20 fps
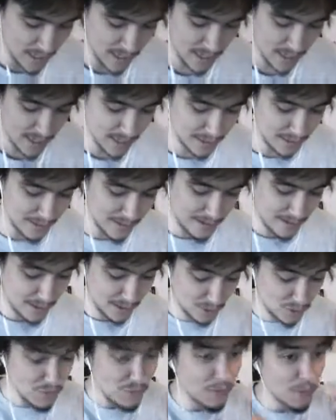is
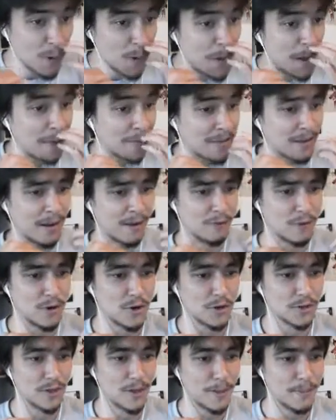this new format that I've
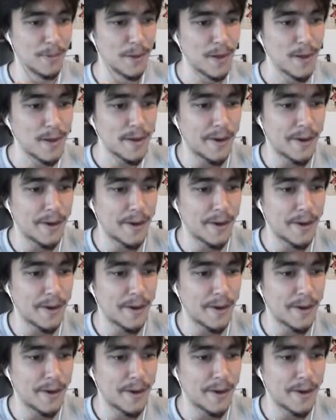cooked up,